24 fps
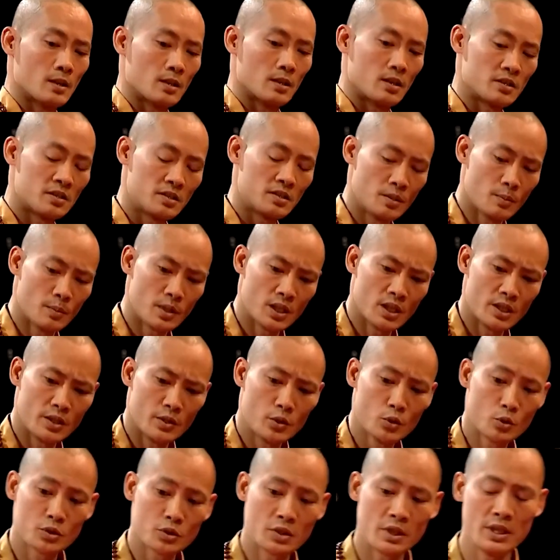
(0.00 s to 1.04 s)
A simile
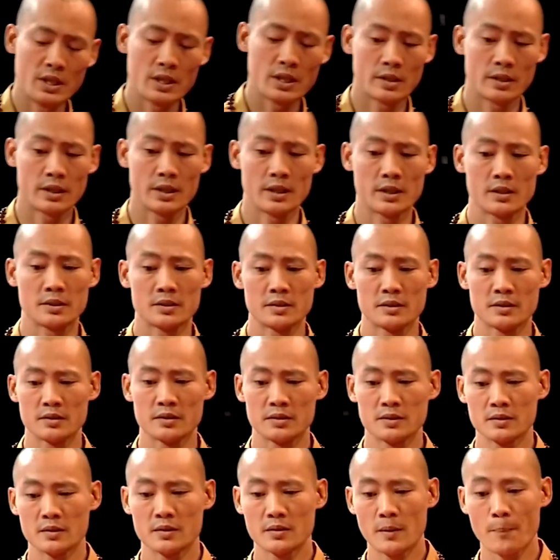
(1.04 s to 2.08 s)
used here
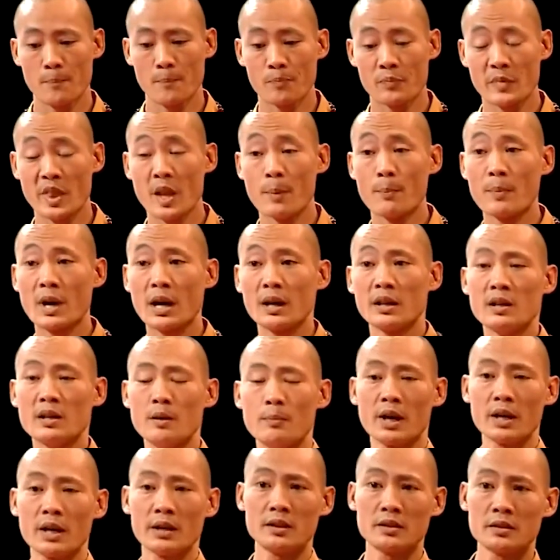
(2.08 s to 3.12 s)
is the monkey
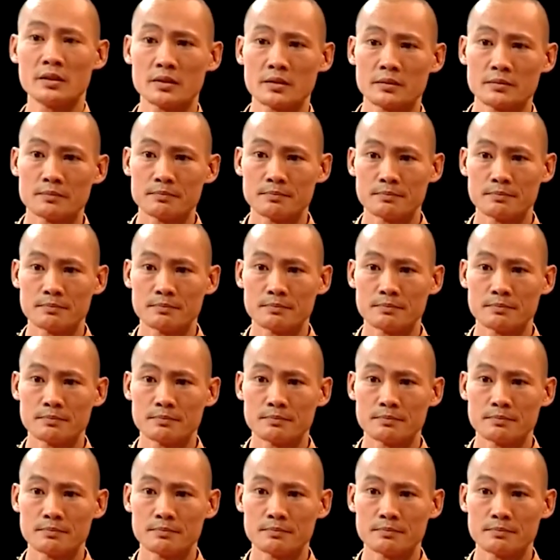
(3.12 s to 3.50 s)
mind,